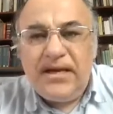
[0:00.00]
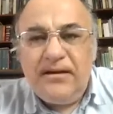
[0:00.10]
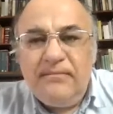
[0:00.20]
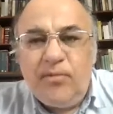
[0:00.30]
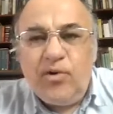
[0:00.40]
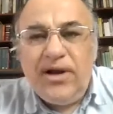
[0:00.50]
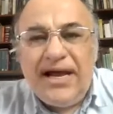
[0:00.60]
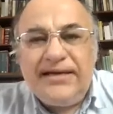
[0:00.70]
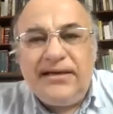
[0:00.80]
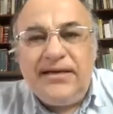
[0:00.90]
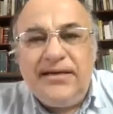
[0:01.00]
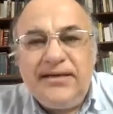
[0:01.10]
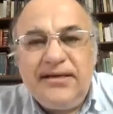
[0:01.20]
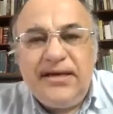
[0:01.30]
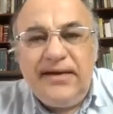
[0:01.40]
More likely,
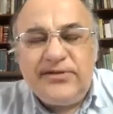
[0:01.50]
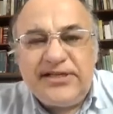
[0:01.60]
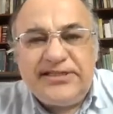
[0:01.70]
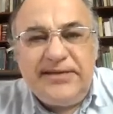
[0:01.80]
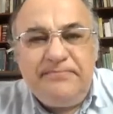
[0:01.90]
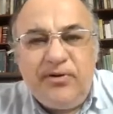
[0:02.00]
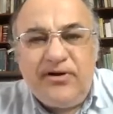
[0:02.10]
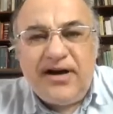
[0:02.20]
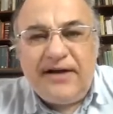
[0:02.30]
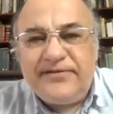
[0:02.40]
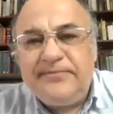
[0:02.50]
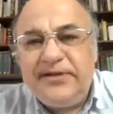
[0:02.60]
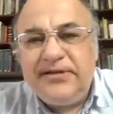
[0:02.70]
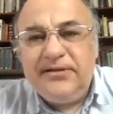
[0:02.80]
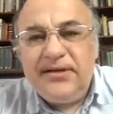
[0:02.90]
he was a simple
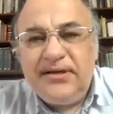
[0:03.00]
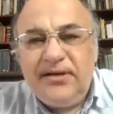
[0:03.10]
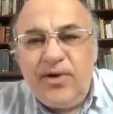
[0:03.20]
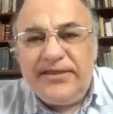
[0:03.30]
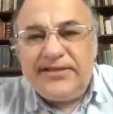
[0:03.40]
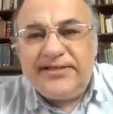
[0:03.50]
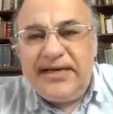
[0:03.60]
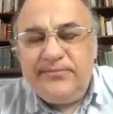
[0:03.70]
craftsman who at the same